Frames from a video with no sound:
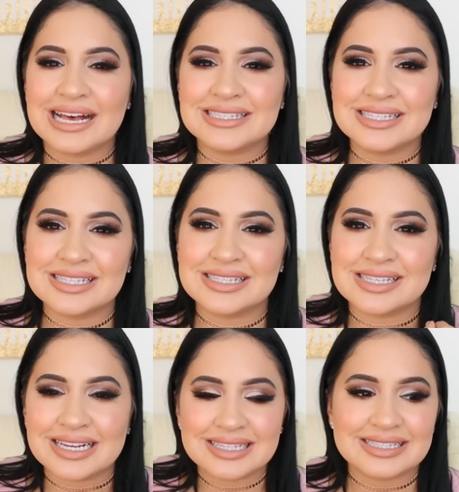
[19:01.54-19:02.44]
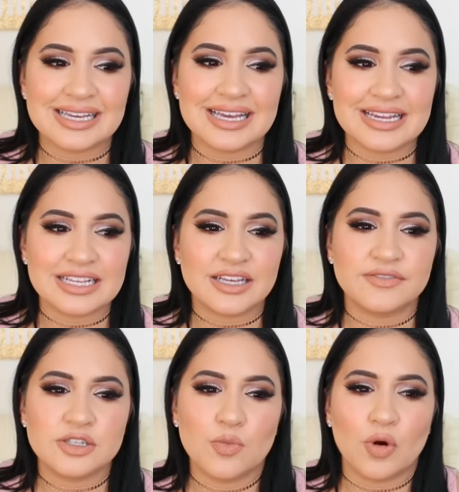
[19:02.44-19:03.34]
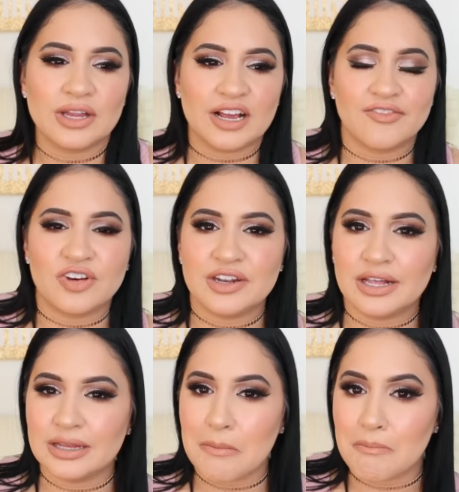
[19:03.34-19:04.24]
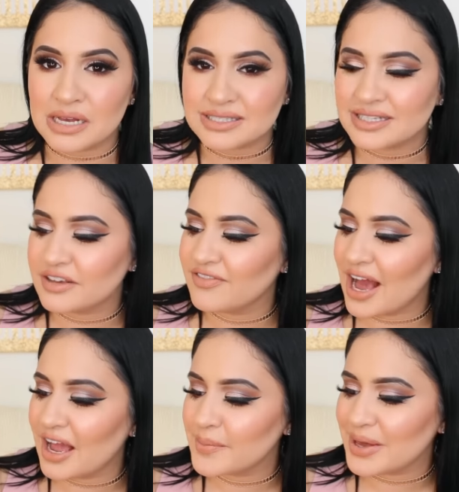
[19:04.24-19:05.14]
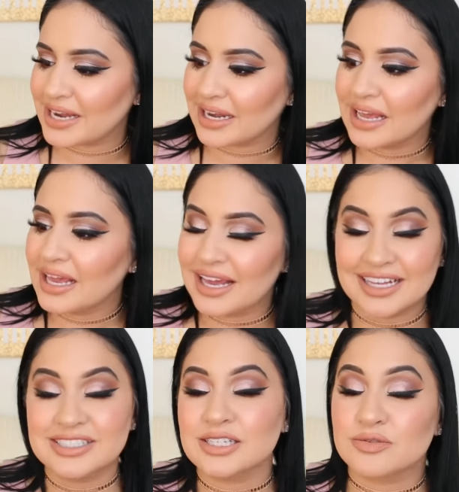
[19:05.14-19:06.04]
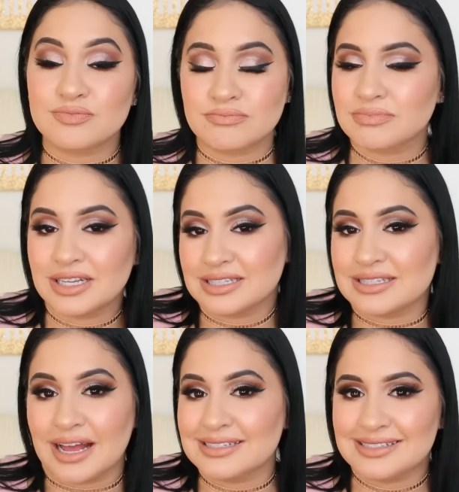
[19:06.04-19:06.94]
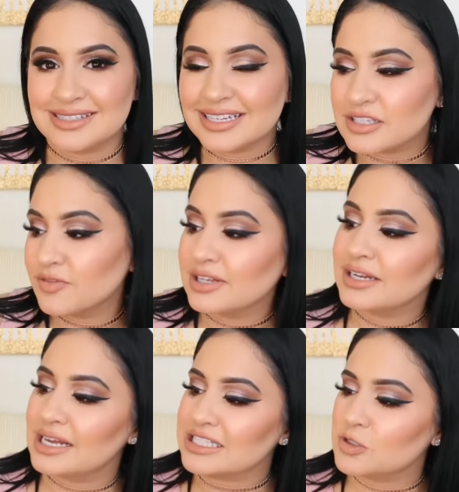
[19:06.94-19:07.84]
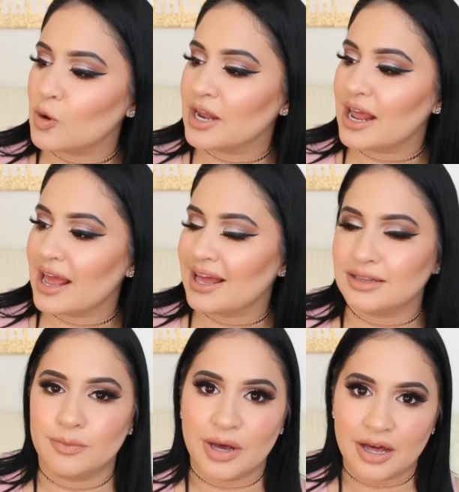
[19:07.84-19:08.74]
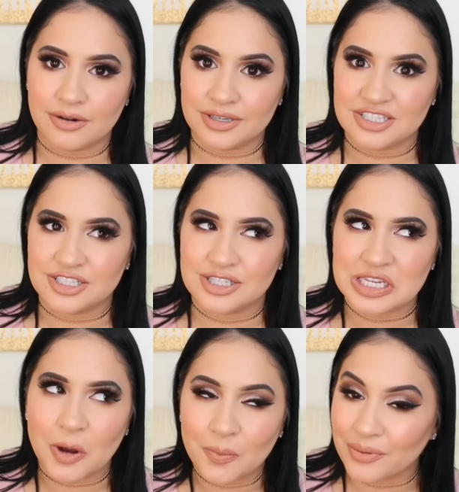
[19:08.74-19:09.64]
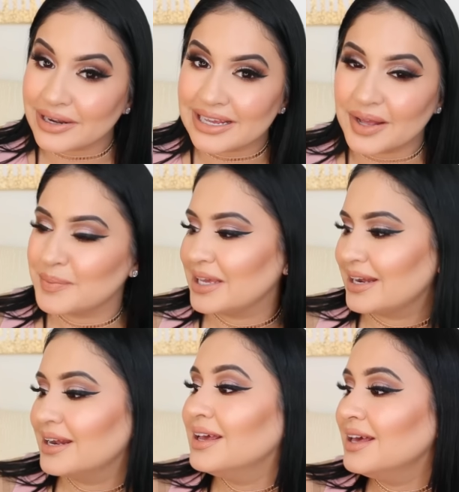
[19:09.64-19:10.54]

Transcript: As this sinks in, it gives you more like a vanilla musky vibe and it just it's nice. It's a really nice one and the bottle is just so pretty. I mean,